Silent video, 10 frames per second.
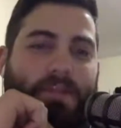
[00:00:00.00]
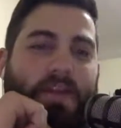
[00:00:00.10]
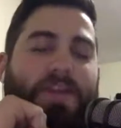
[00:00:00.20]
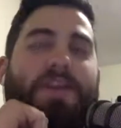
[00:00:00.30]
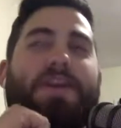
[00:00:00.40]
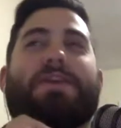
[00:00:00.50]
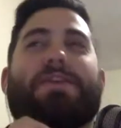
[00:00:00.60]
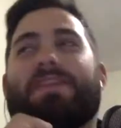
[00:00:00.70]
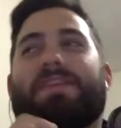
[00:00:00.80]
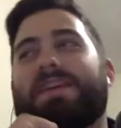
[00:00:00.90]
No,
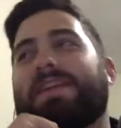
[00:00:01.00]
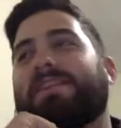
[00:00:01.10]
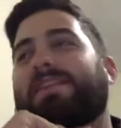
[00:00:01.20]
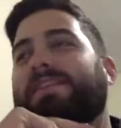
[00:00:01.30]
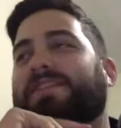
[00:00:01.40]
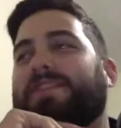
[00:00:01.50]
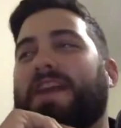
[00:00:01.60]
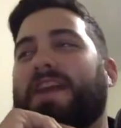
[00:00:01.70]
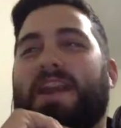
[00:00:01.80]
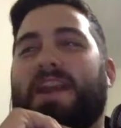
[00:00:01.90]
it's not an easy decision,
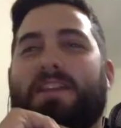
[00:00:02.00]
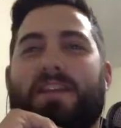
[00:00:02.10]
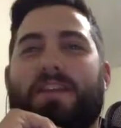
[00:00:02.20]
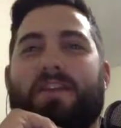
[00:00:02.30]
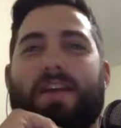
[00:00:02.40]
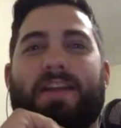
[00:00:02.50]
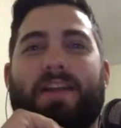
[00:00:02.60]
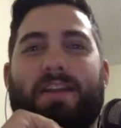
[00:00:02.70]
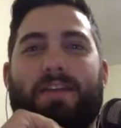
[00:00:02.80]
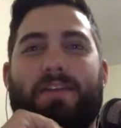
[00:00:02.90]
and I think
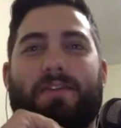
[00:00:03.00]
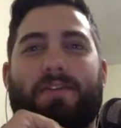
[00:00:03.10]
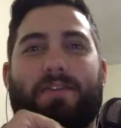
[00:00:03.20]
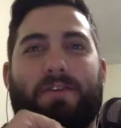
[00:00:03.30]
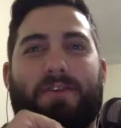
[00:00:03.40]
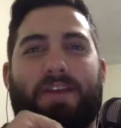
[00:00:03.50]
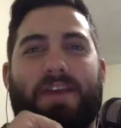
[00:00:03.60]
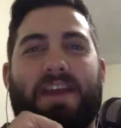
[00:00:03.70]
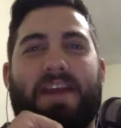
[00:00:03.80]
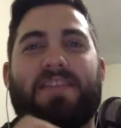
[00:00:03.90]
you've already
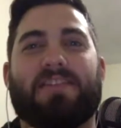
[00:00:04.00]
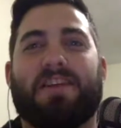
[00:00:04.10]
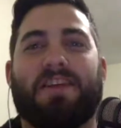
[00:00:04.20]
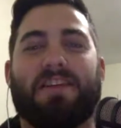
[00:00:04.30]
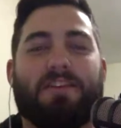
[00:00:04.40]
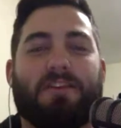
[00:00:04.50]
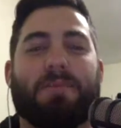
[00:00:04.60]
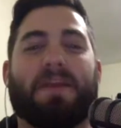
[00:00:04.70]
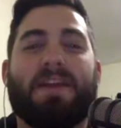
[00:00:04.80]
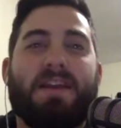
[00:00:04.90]
kind of answered it a little
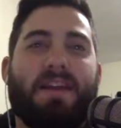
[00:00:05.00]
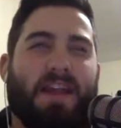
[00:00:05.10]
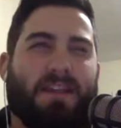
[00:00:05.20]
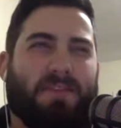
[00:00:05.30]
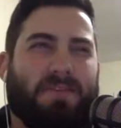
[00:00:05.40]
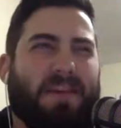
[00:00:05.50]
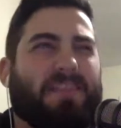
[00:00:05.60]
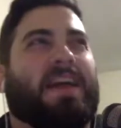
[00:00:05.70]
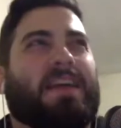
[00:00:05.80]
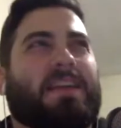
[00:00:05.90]
bit. It's the fact
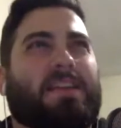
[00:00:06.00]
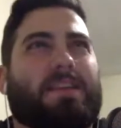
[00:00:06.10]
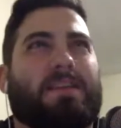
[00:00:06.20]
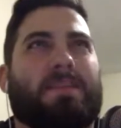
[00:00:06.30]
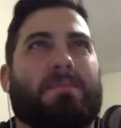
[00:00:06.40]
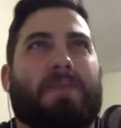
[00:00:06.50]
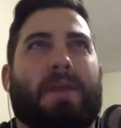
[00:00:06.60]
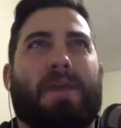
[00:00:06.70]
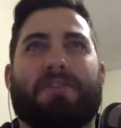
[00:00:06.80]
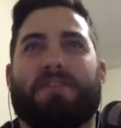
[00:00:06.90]
that the
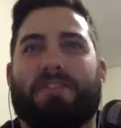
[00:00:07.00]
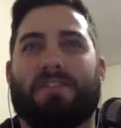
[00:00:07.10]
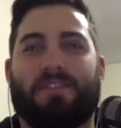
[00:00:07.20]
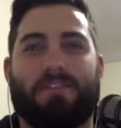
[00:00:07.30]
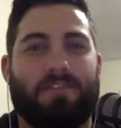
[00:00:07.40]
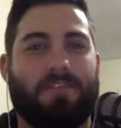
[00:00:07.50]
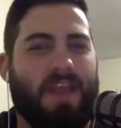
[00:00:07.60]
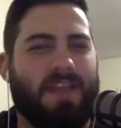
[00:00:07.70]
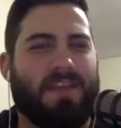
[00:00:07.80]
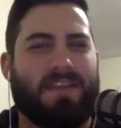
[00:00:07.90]
browser just
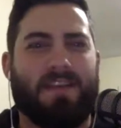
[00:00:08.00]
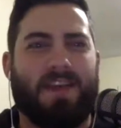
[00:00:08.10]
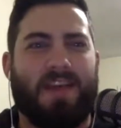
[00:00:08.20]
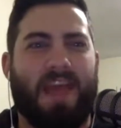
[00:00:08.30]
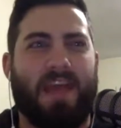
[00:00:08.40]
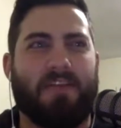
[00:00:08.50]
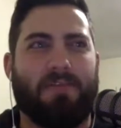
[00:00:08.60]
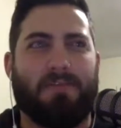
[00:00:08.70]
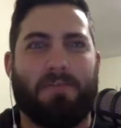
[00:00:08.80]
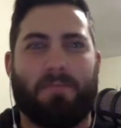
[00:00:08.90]
it didn't
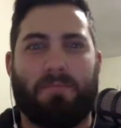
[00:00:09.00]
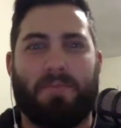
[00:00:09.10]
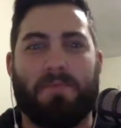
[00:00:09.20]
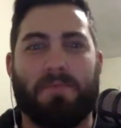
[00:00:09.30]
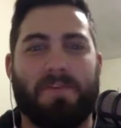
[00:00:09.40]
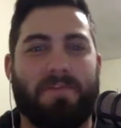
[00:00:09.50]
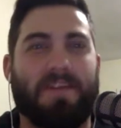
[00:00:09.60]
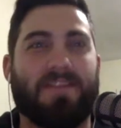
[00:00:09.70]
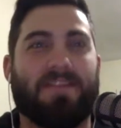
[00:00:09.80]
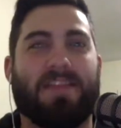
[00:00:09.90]
have the proper
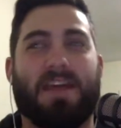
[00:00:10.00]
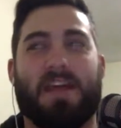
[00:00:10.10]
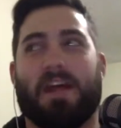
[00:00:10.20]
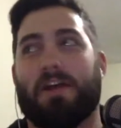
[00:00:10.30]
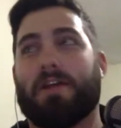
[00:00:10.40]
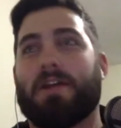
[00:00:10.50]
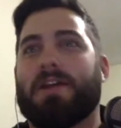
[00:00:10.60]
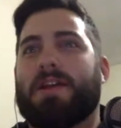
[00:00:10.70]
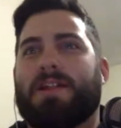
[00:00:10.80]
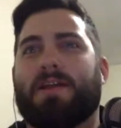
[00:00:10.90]
events that
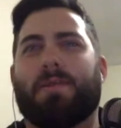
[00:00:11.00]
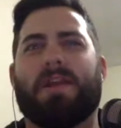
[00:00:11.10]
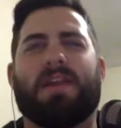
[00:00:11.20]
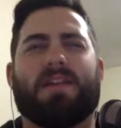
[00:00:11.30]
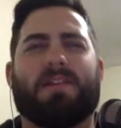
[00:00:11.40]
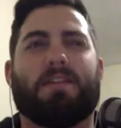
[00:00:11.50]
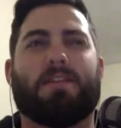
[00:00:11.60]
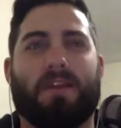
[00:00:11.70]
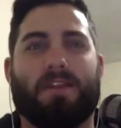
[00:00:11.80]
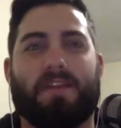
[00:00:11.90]
we needed to
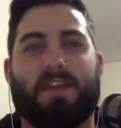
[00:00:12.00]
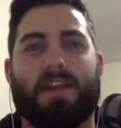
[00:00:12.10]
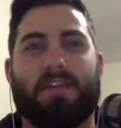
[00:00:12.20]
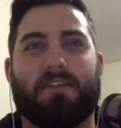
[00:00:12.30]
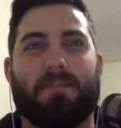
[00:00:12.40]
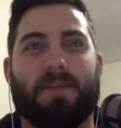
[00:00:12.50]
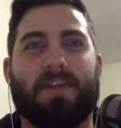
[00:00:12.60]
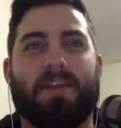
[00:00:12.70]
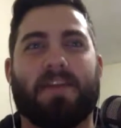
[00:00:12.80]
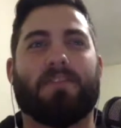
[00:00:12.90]
do anything kind of
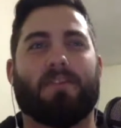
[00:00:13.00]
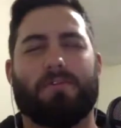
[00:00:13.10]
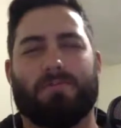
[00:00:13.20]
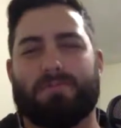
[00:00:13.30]
compelling. So,